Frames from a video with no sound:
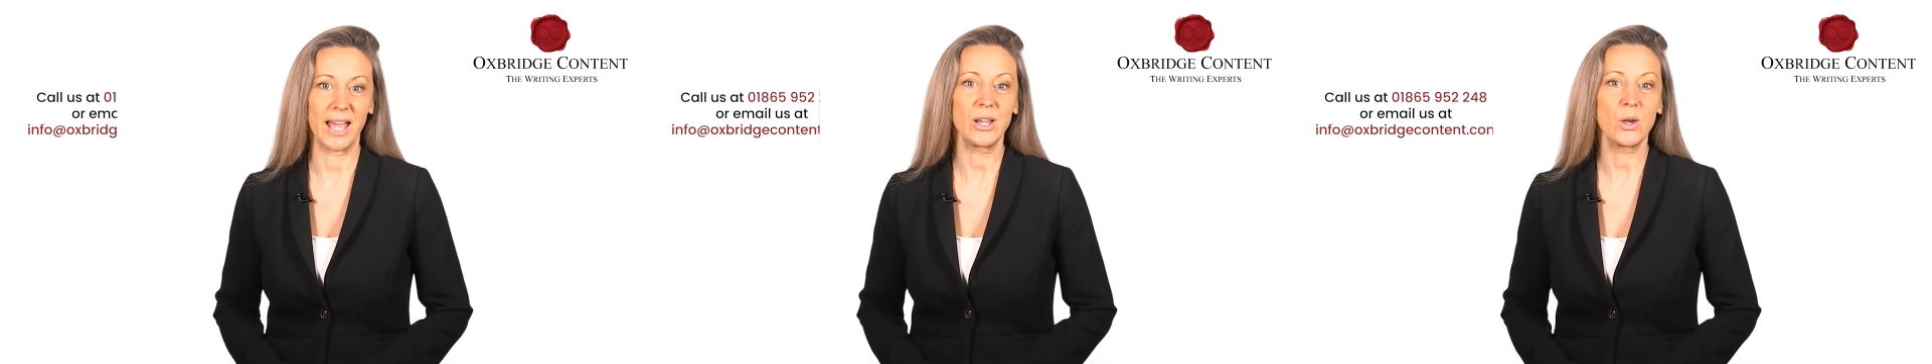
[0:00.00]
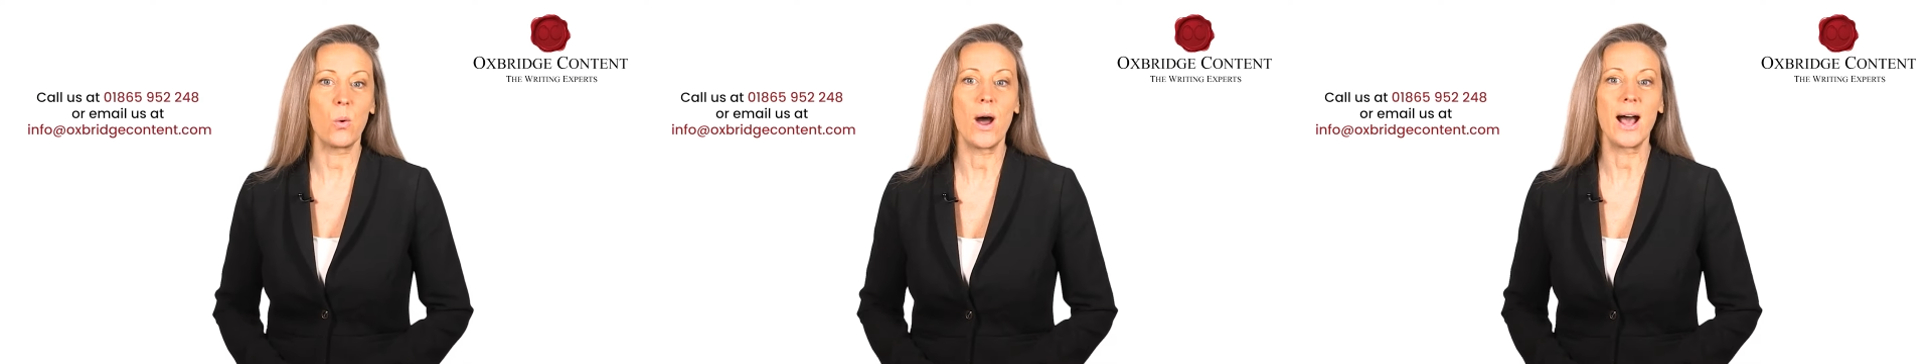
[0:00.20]

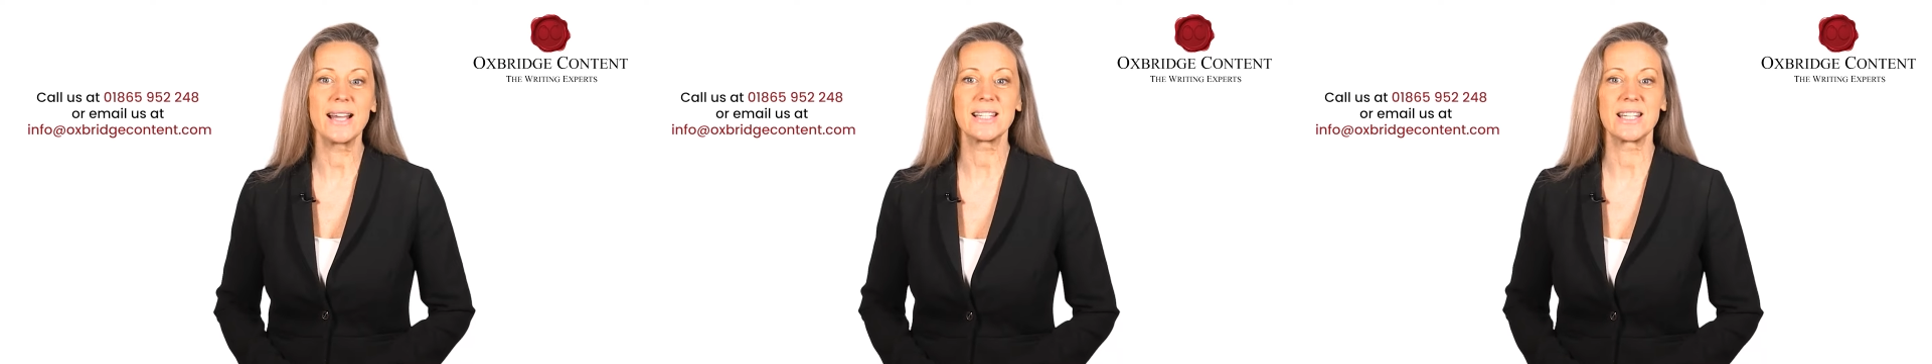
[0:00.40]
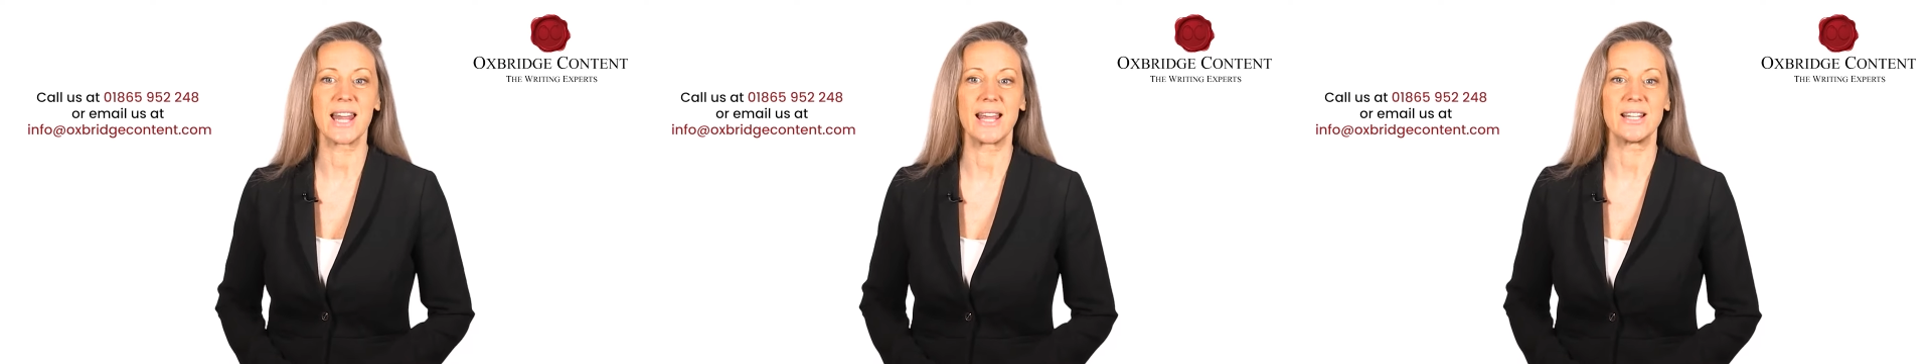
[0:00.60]

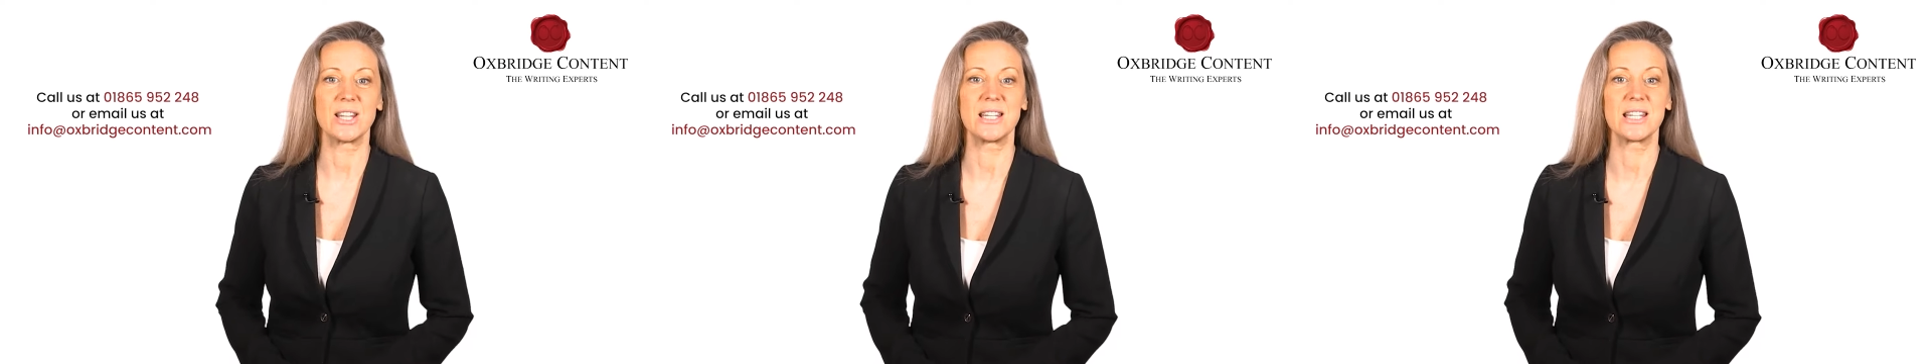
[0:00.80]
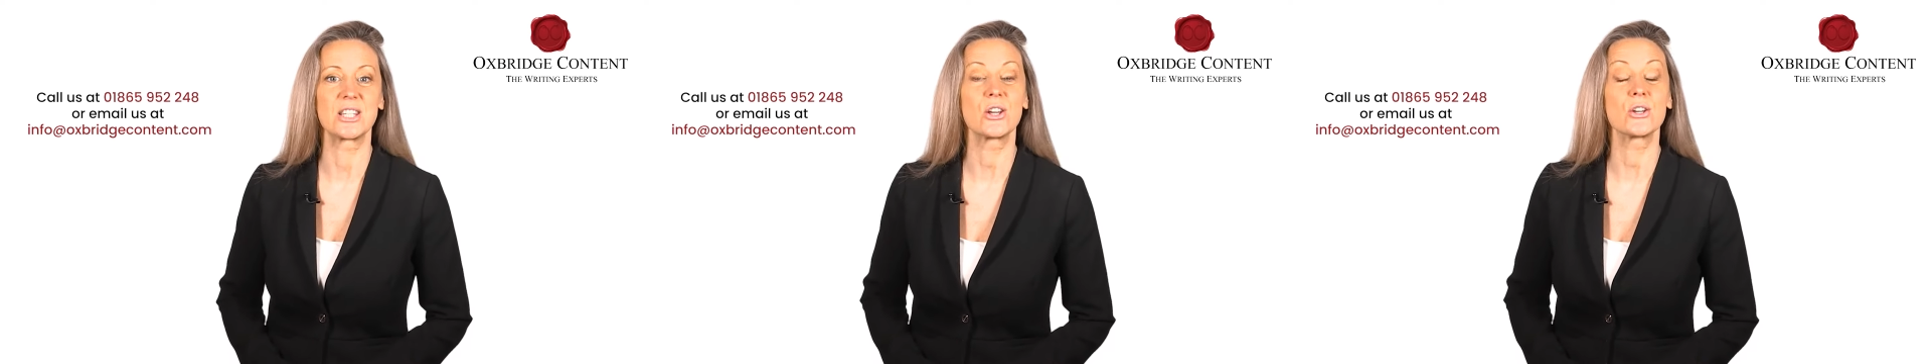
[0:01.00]
Inquire today
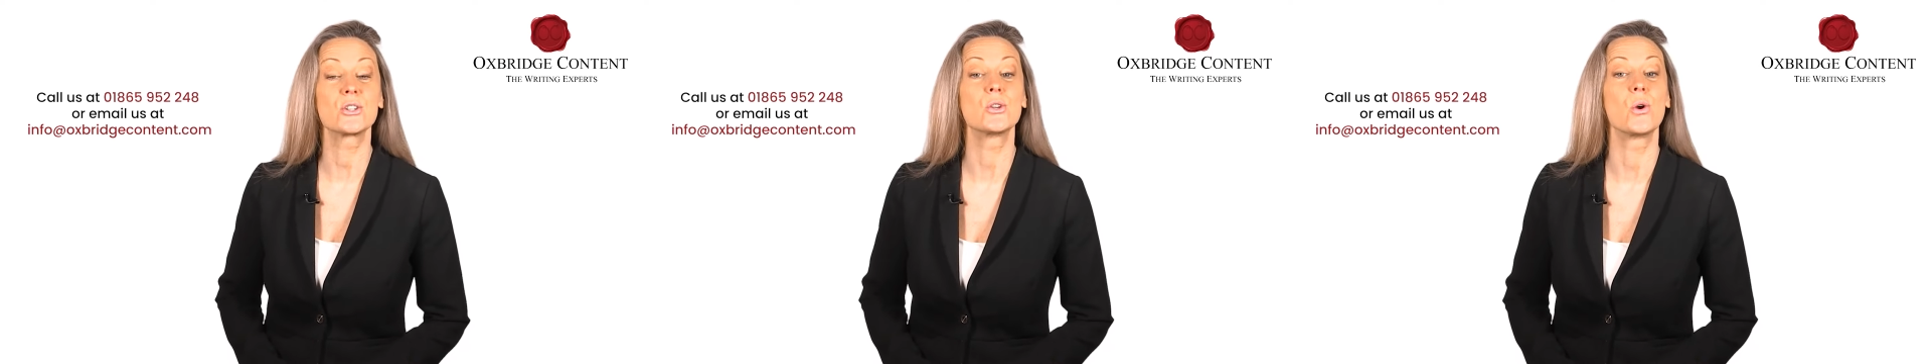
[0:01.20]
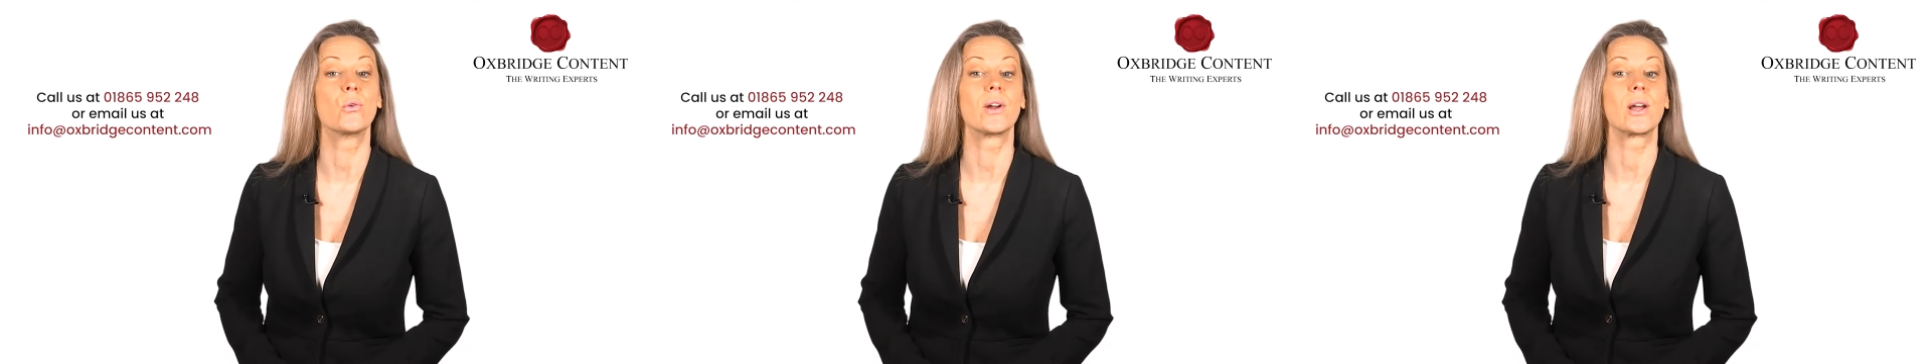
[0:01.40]
to
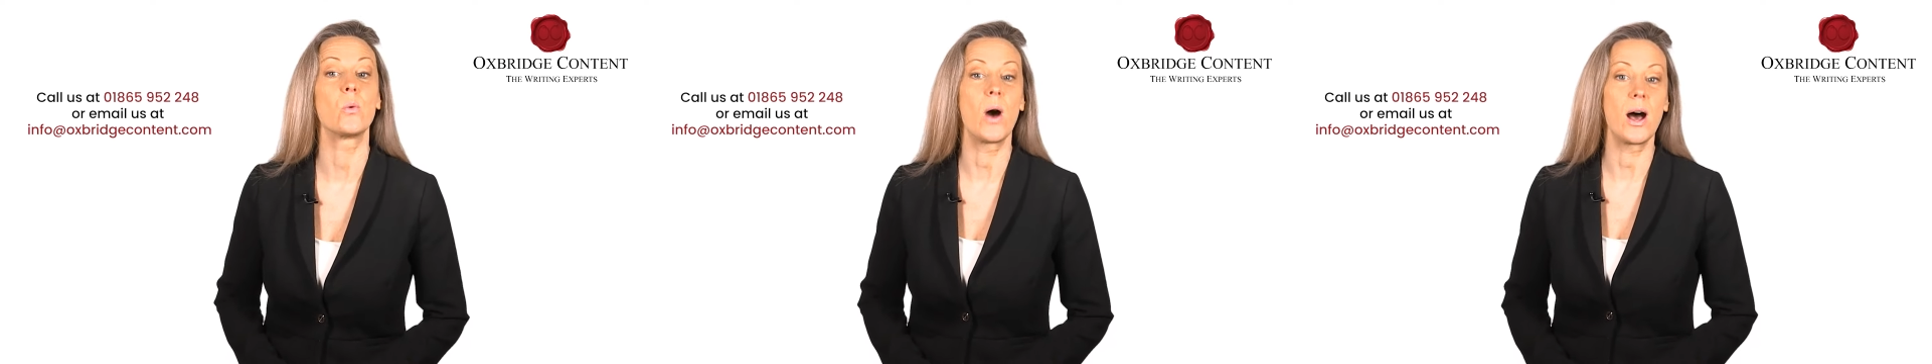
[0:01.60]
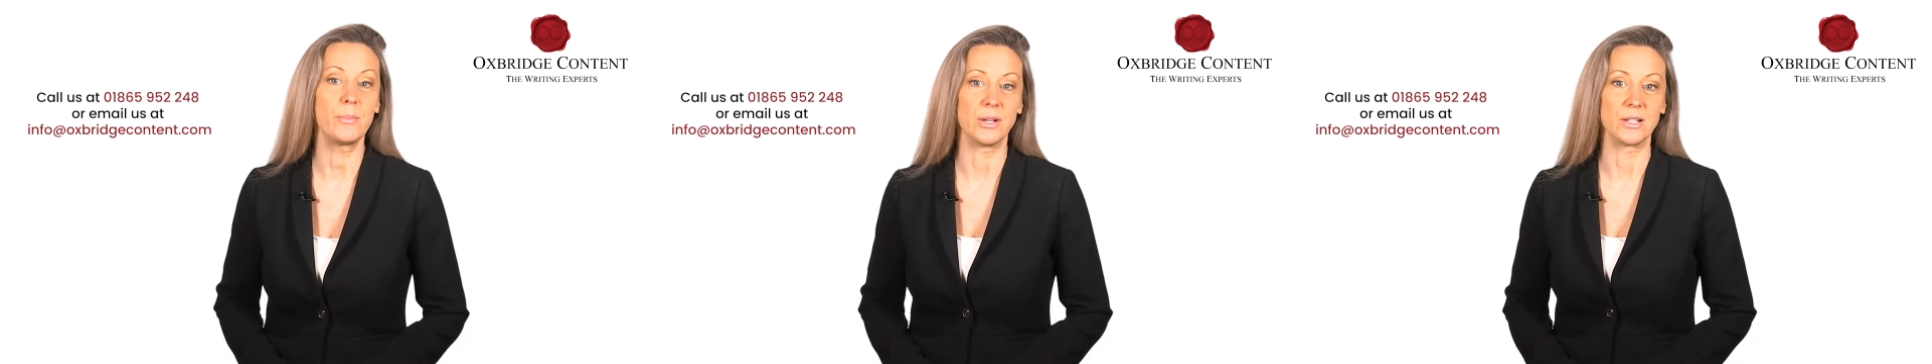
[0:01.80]
discuss your
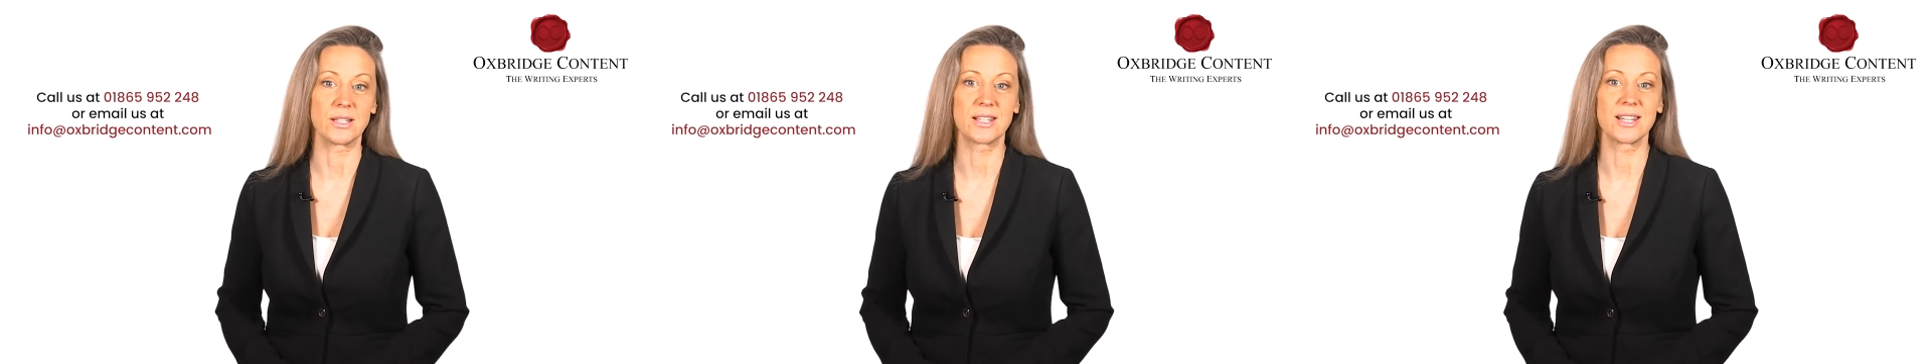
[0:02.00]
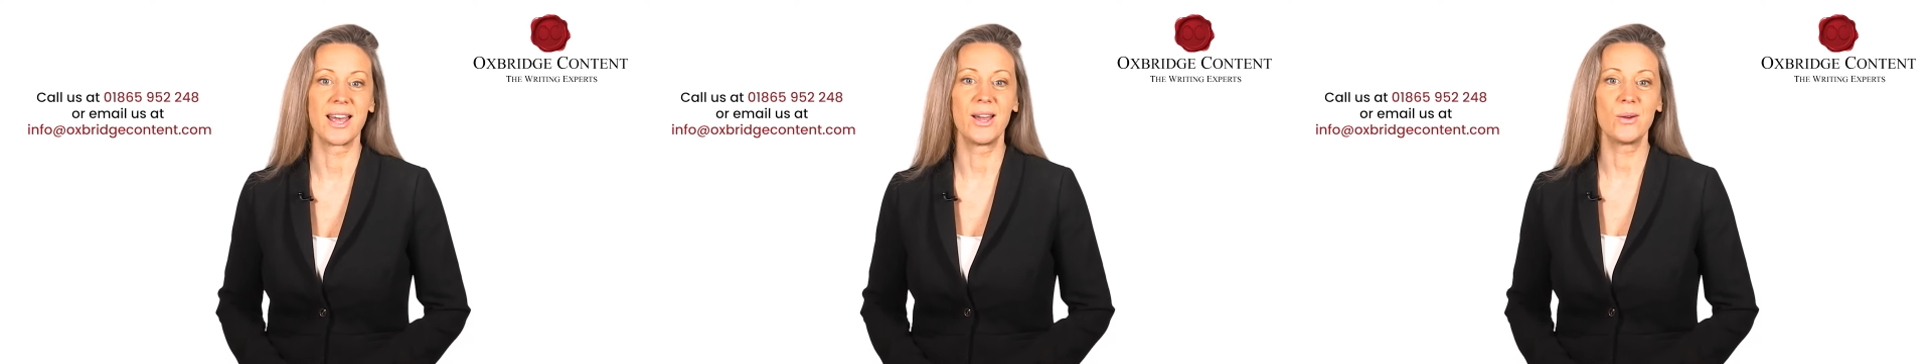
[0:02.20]

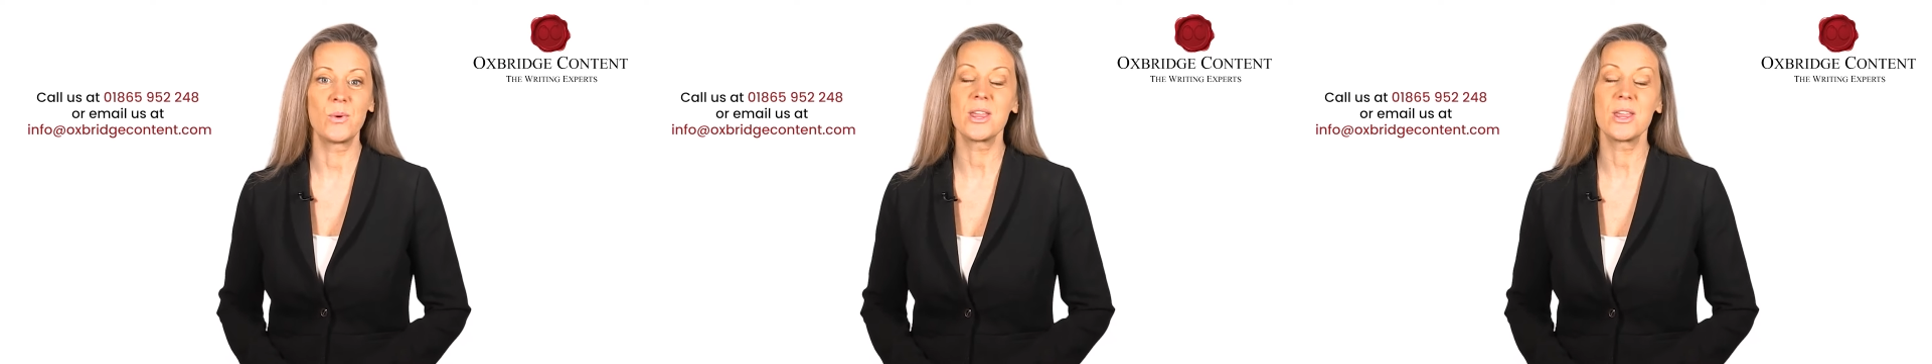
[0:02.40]
requirements